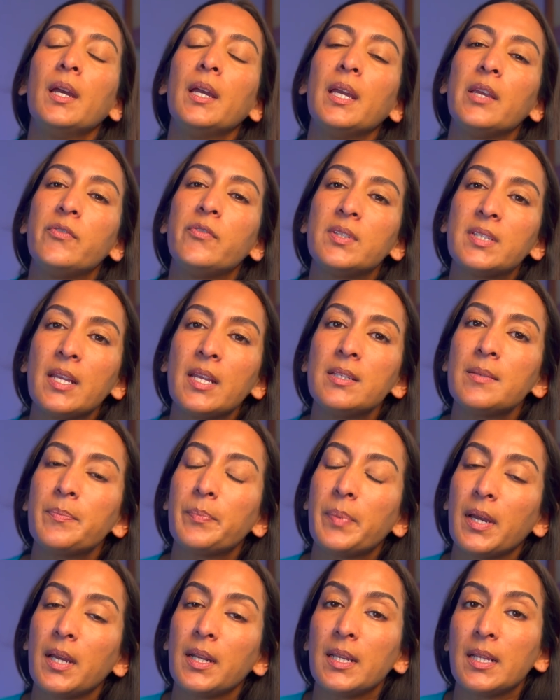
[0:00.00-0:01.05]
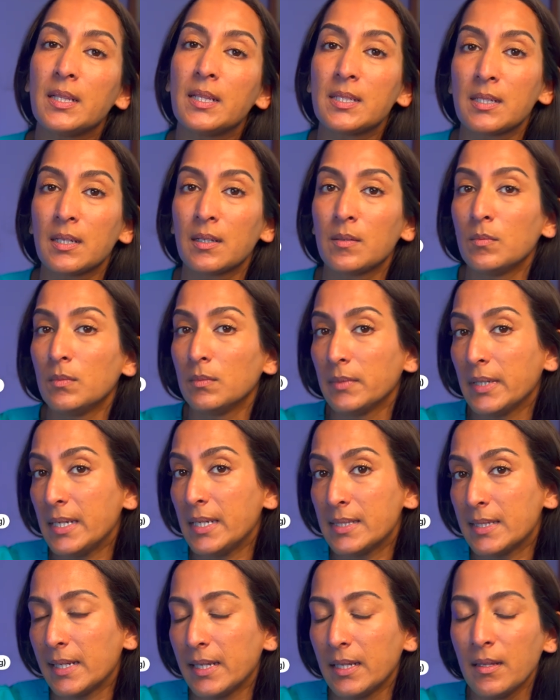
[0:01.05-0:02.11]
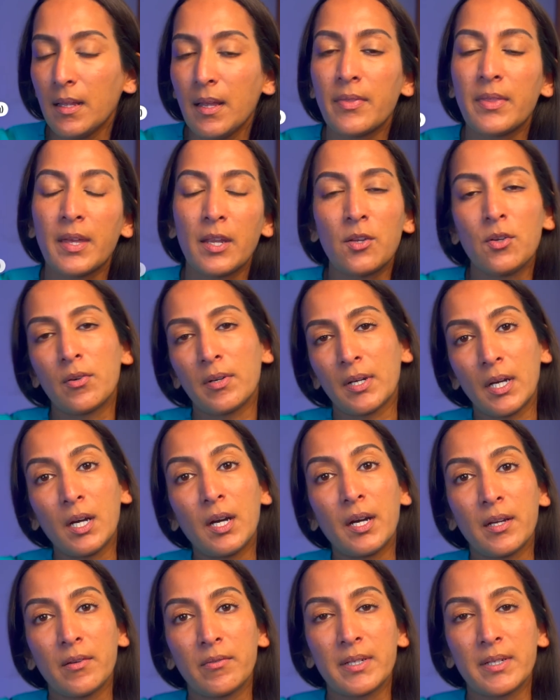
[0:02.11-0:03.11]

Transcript: If you tend to burn in the sun easily, then you're at a higher